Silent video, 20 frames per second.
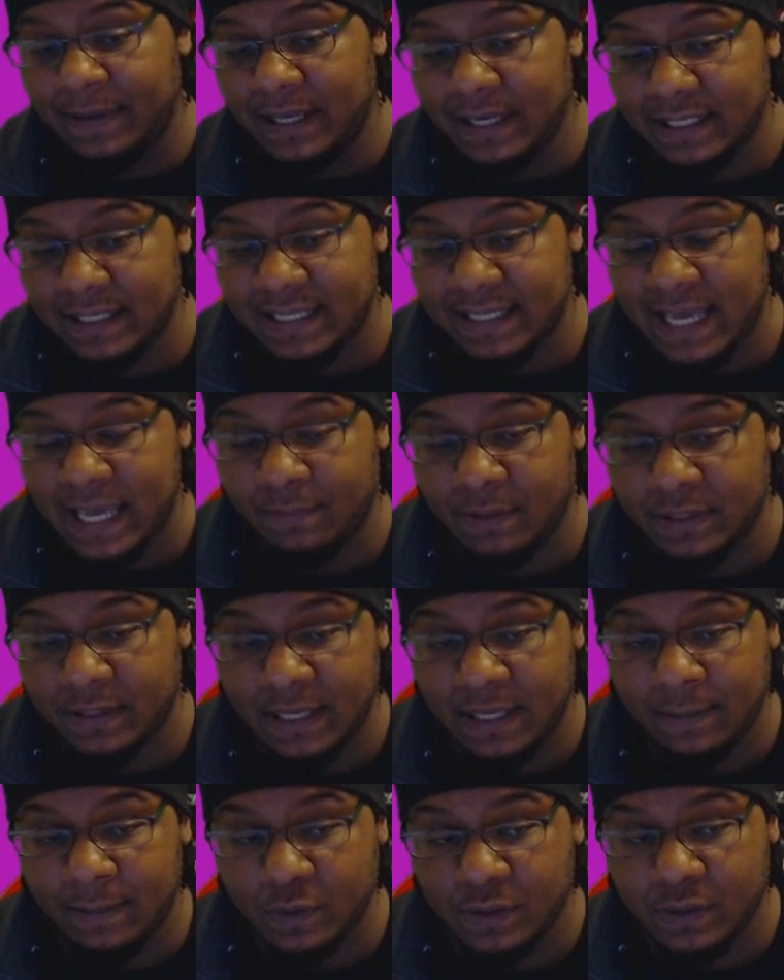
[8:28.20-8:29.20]
attack plus
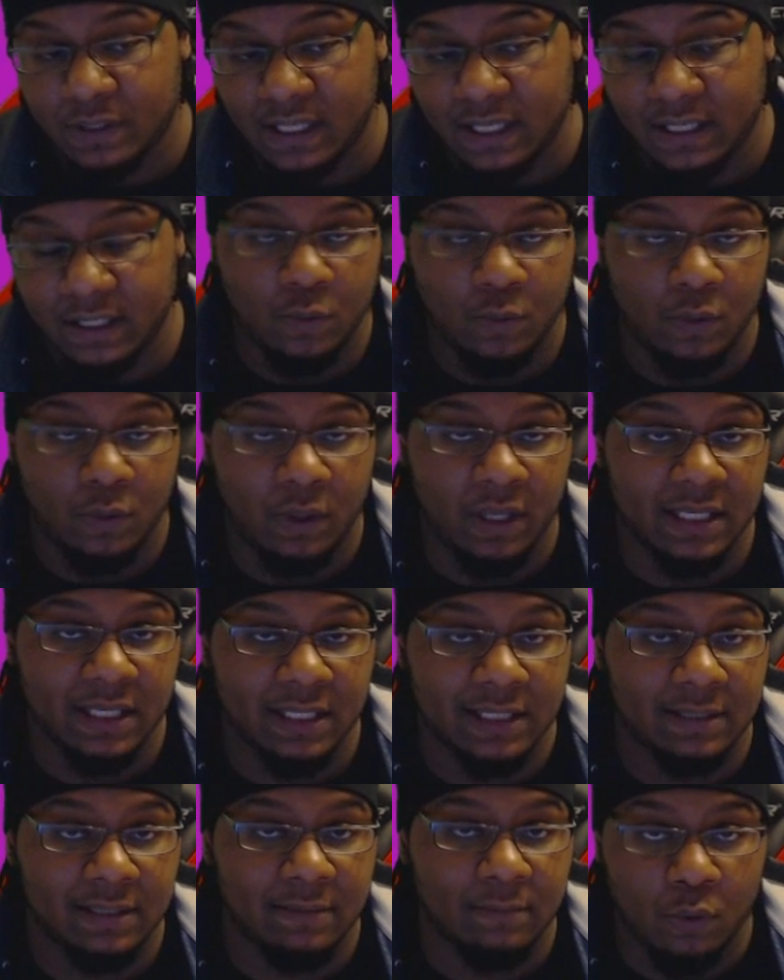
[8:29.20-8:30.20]
10%
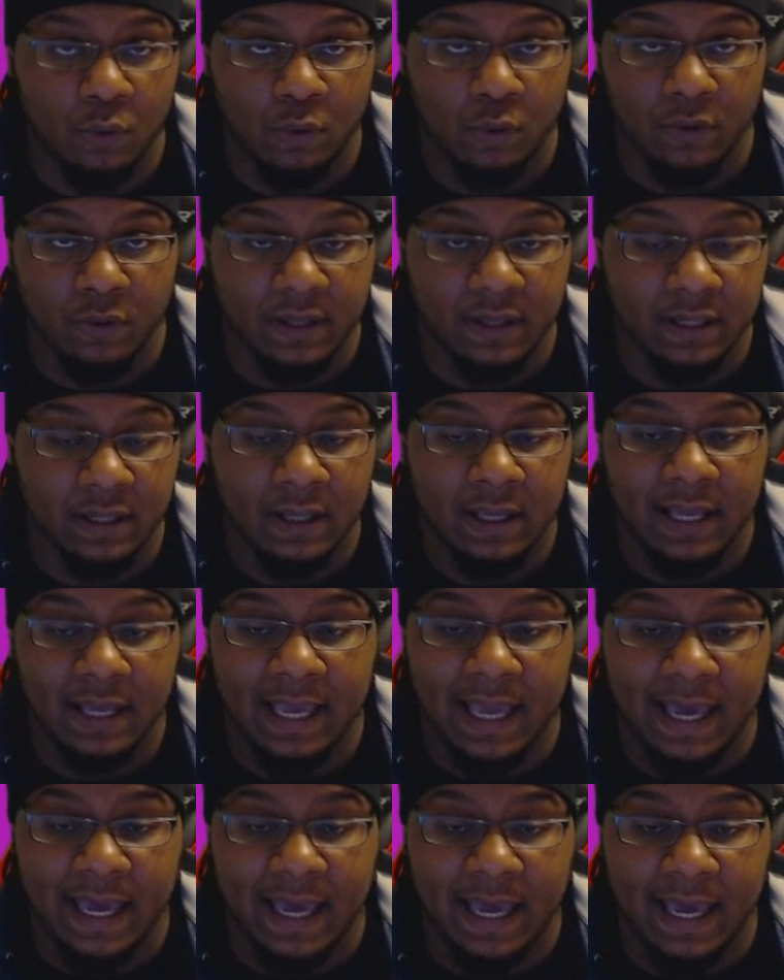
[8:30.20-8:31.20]
is more than
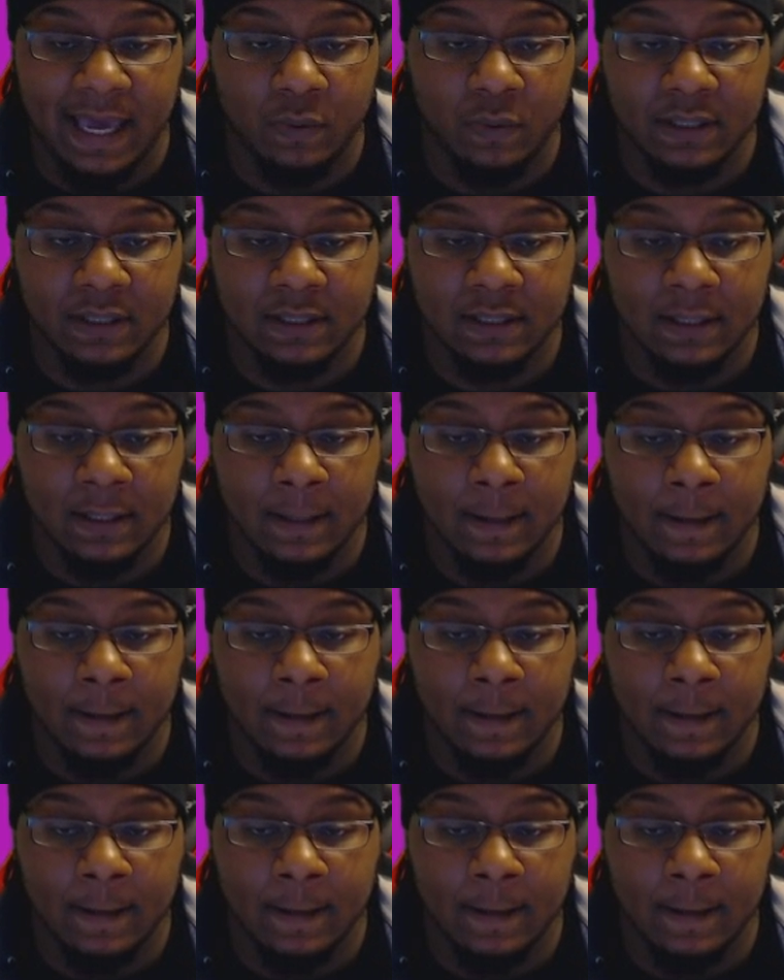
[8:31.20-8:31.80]
adequate.